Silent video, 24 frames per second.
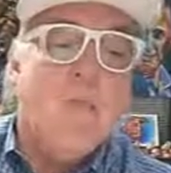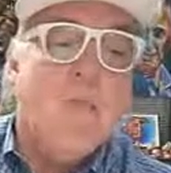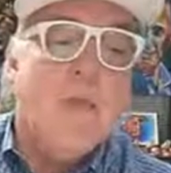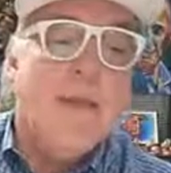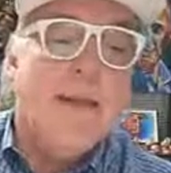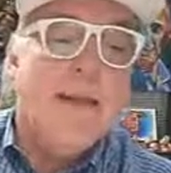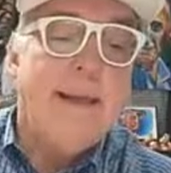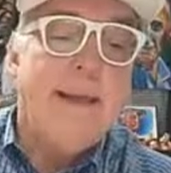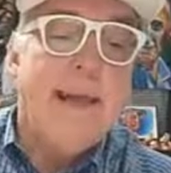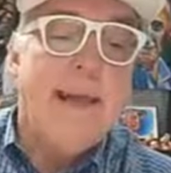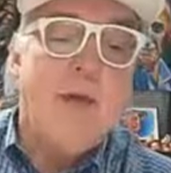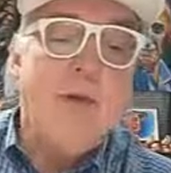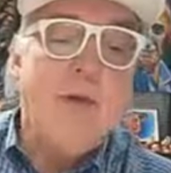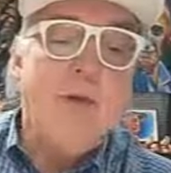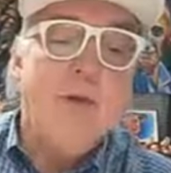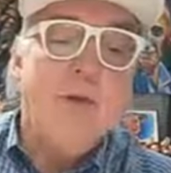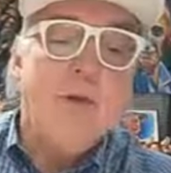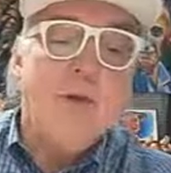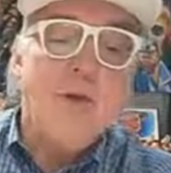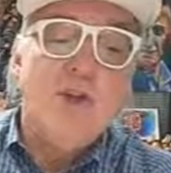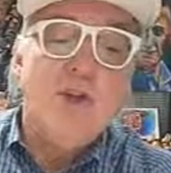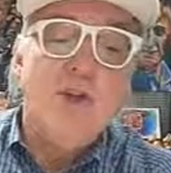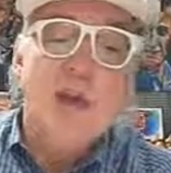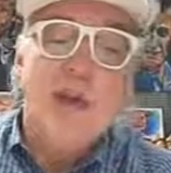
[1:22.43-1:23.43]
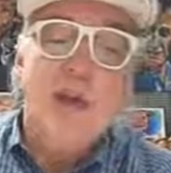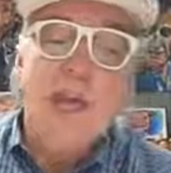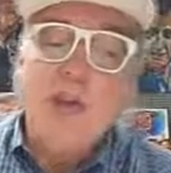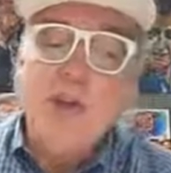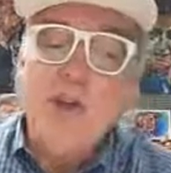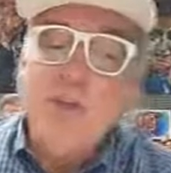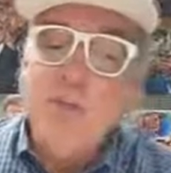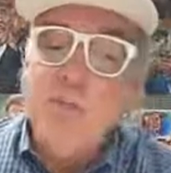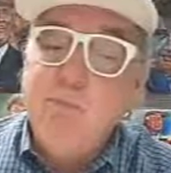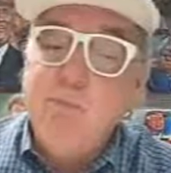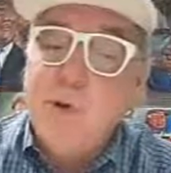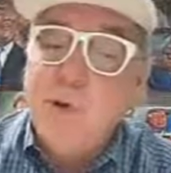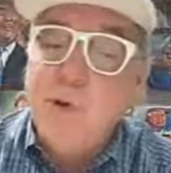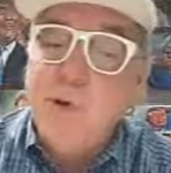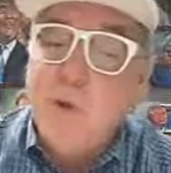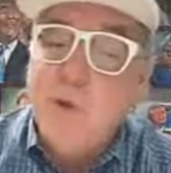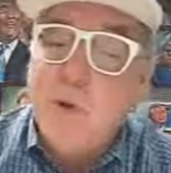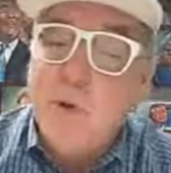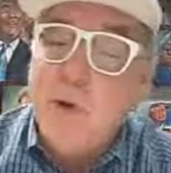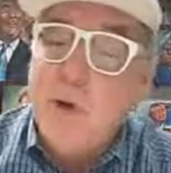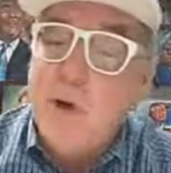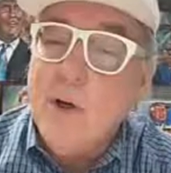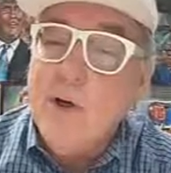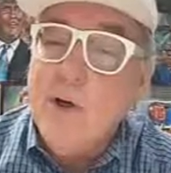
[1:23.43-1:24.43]
Now, you can change blue
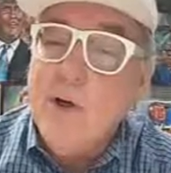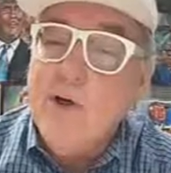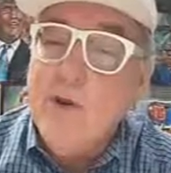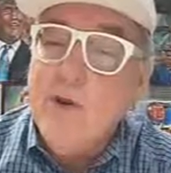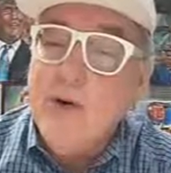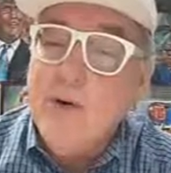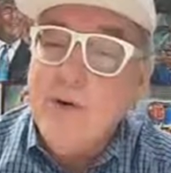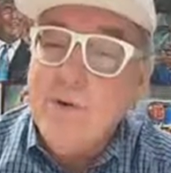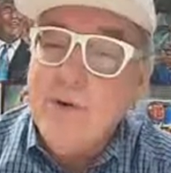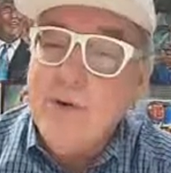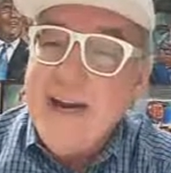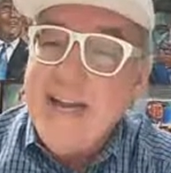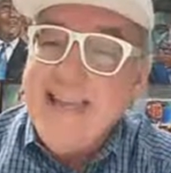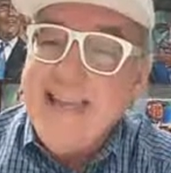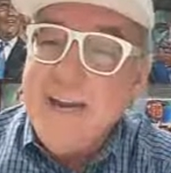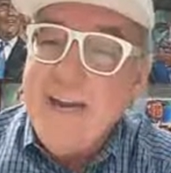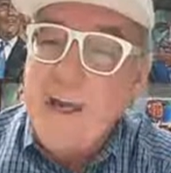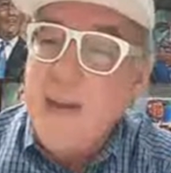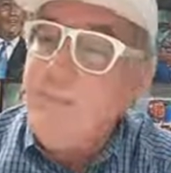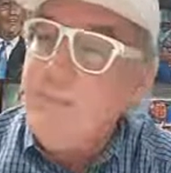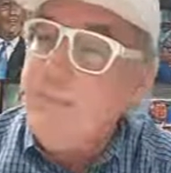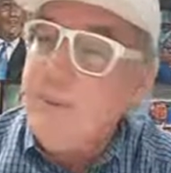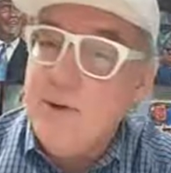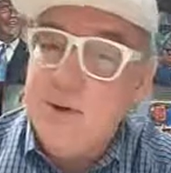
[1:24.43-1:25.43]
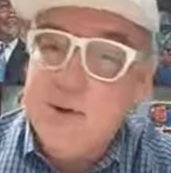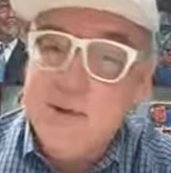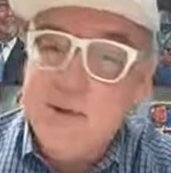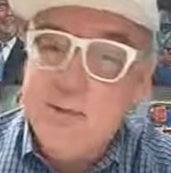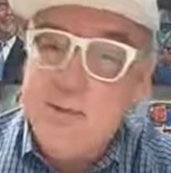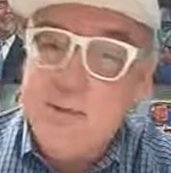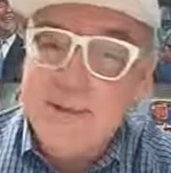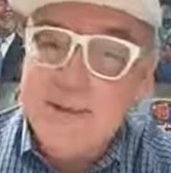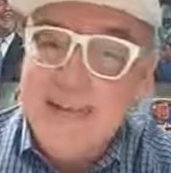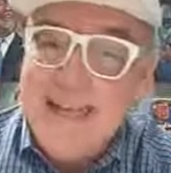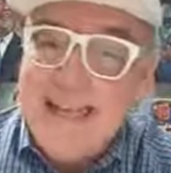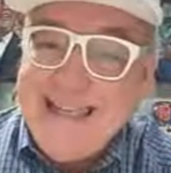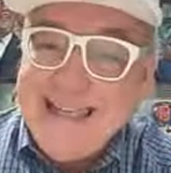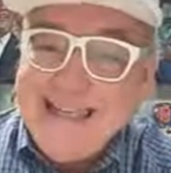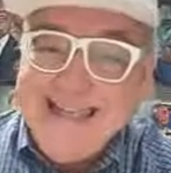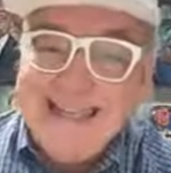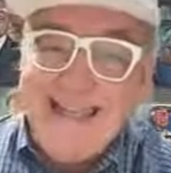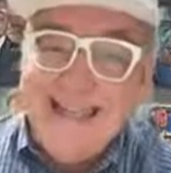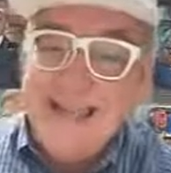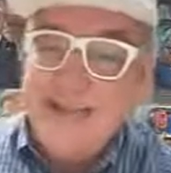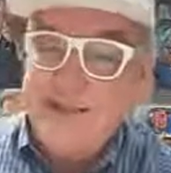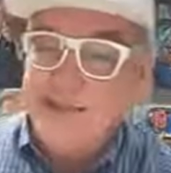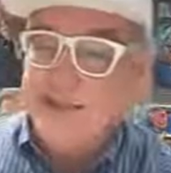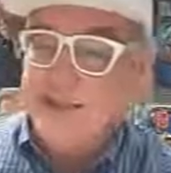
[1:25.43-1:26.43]
words and red numbers, but that's
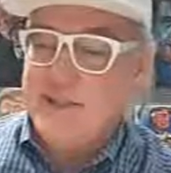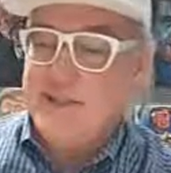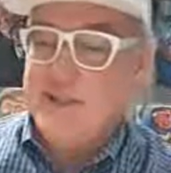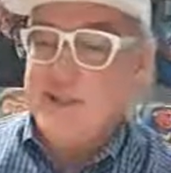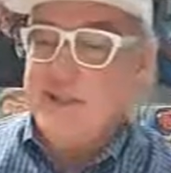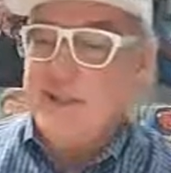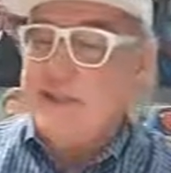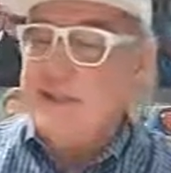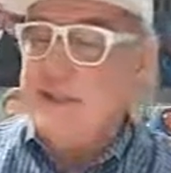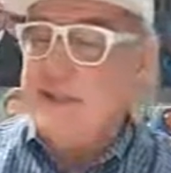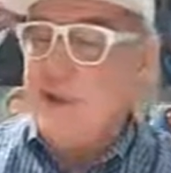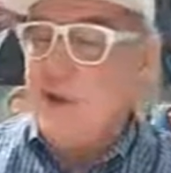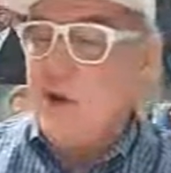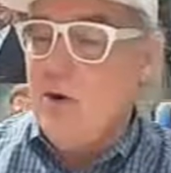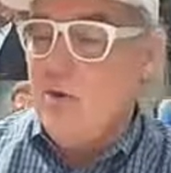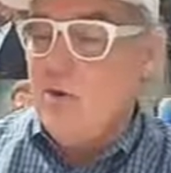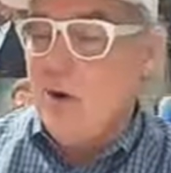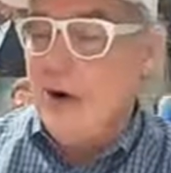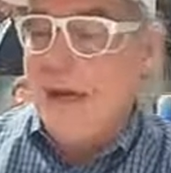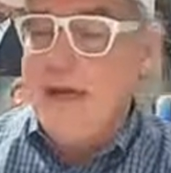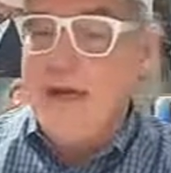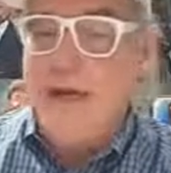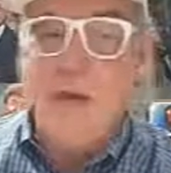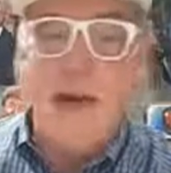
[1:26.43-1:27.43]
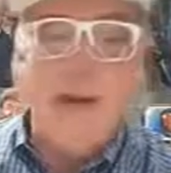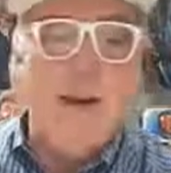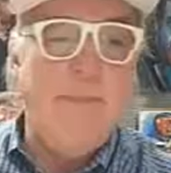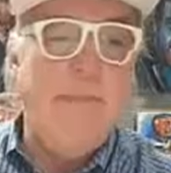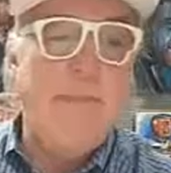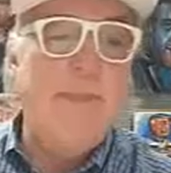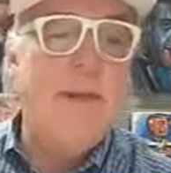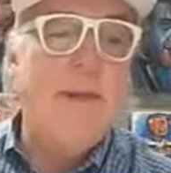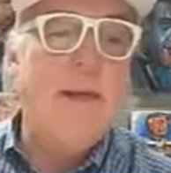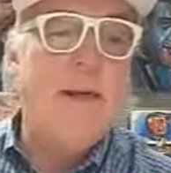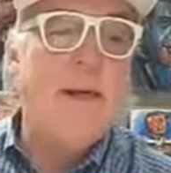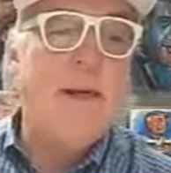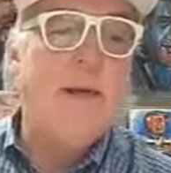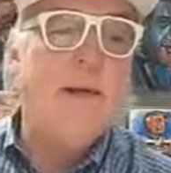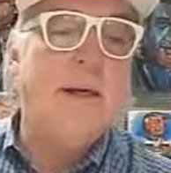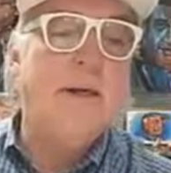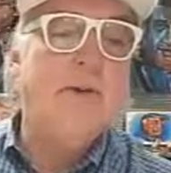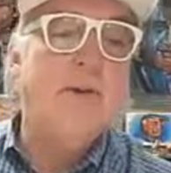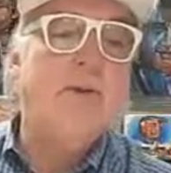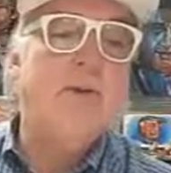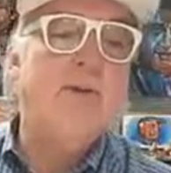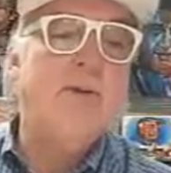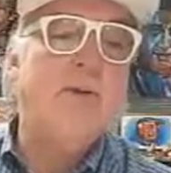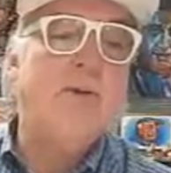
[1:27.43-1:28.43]
it. So let's go right up here
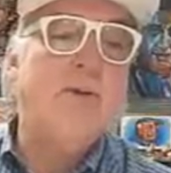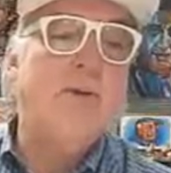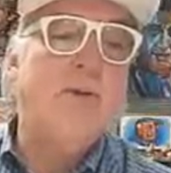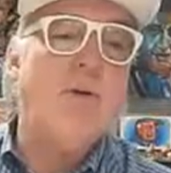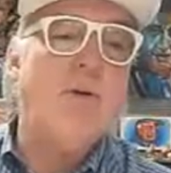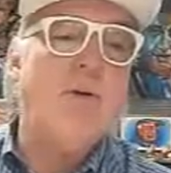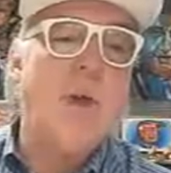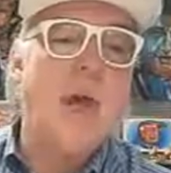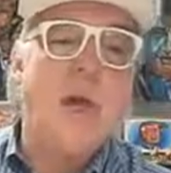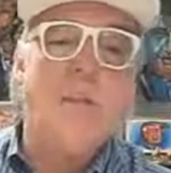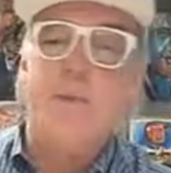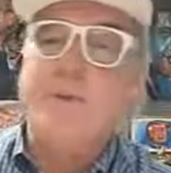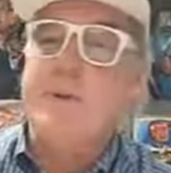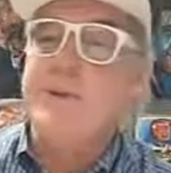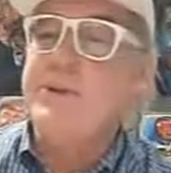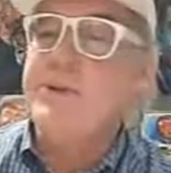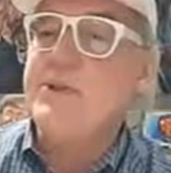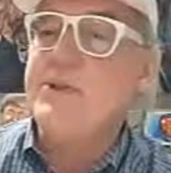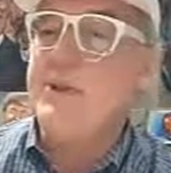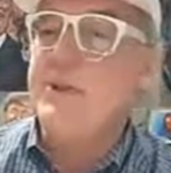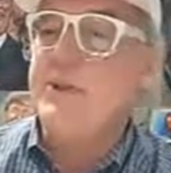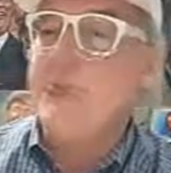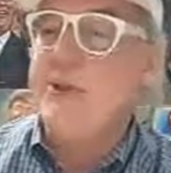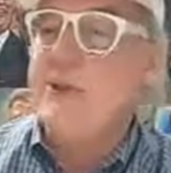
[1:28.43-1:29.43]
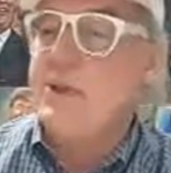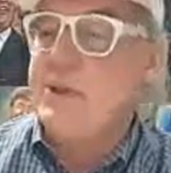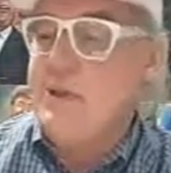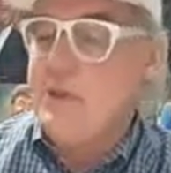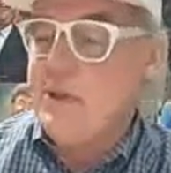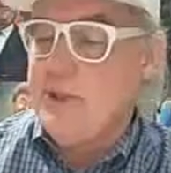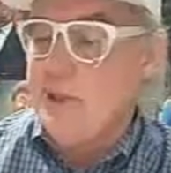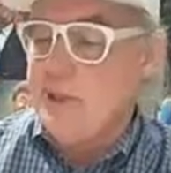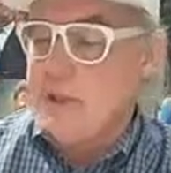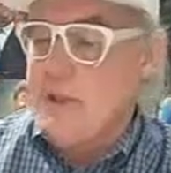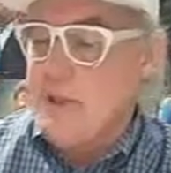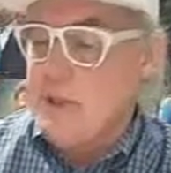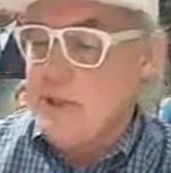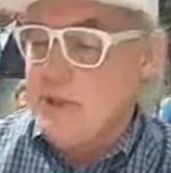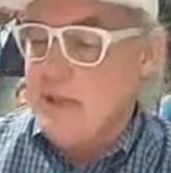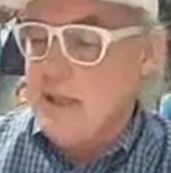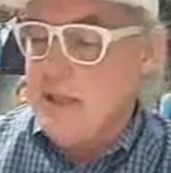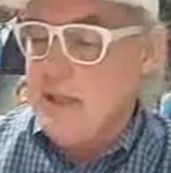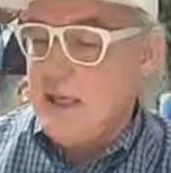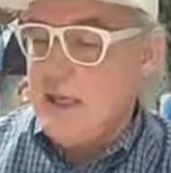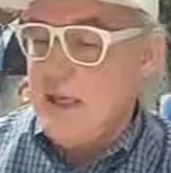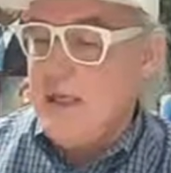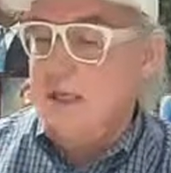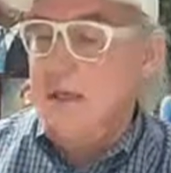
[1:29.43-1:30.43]
and scroll up and see what this thing looks
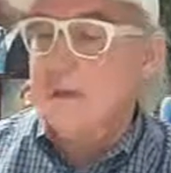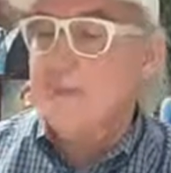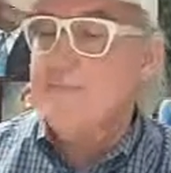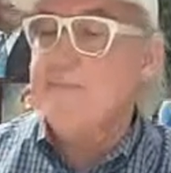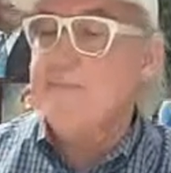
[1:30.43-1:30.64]
like.